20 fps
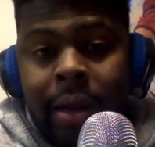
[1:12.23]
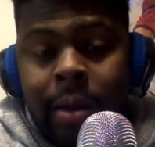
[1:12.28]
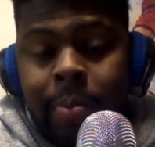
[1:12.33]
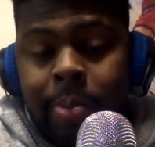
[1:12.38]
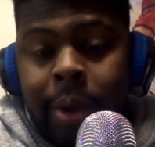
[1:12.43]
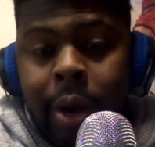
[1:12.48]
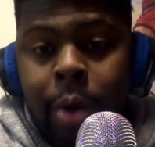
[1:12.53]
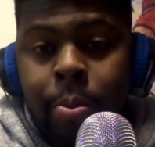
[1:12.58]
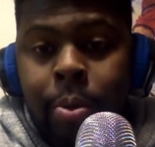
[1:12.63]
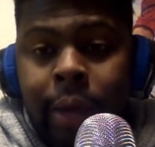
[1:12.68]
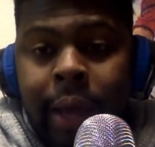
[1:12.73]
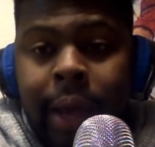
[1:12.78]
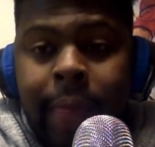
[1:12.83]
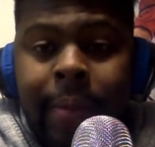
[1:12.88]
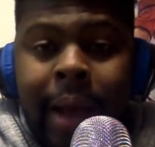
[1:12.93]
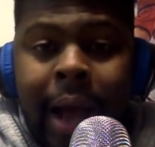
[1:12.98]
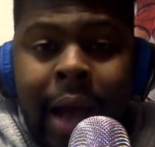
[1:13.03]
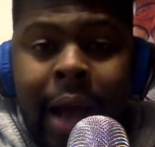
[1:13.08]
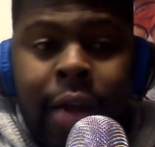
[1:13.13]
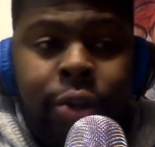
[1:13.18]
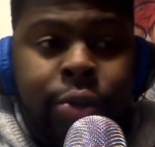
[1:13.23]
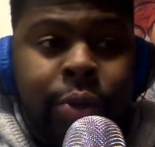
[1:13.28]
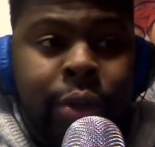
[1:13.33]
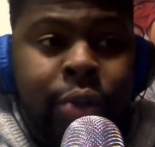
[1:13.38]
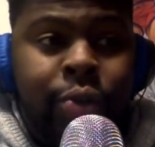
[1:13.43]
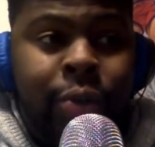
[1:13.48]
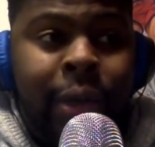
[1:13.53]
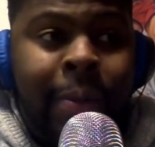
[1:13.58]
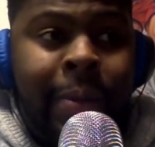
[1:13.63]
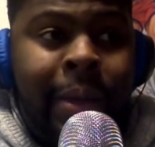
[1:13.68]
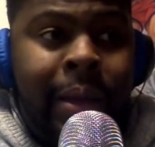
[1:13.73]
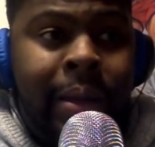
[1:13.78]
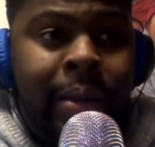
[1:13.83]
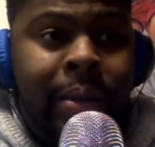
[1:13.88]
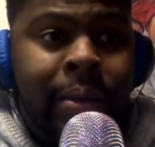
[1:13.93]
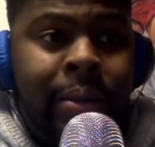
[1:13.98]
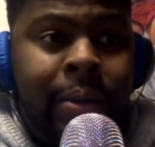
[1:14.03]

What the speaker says: comparable game to Andre Drummond.